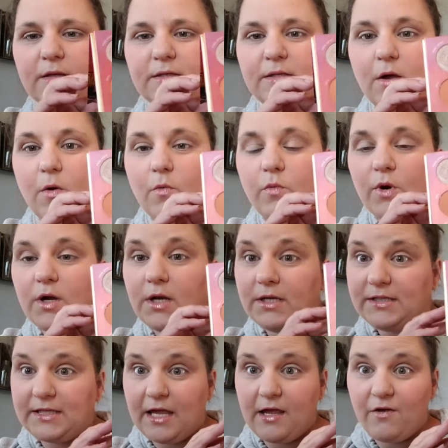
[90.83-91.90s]
So we're
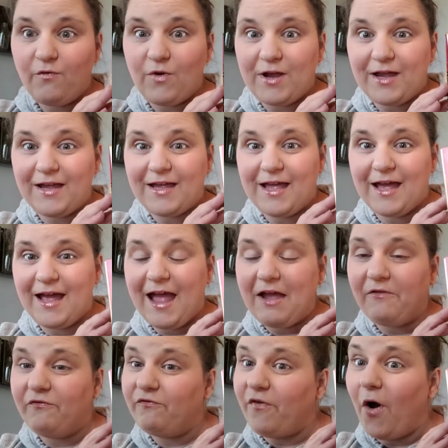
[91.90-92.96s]
going to see if we can get
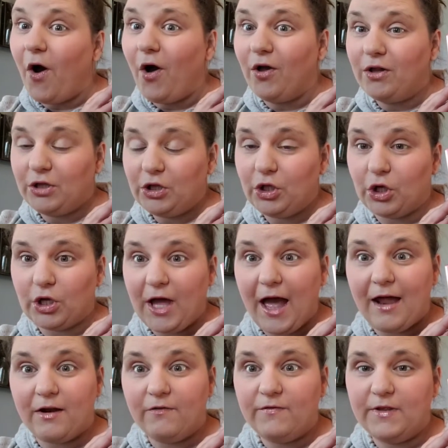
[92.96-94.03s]
a fall look
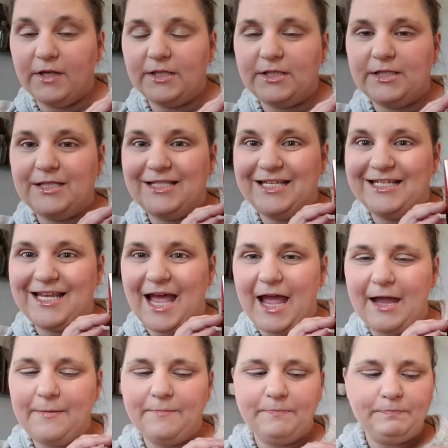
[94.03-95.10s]
out of this
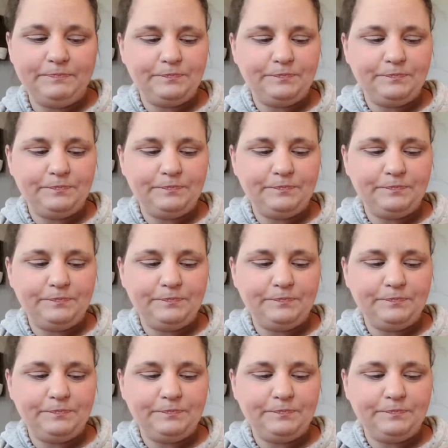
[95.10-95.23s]
today.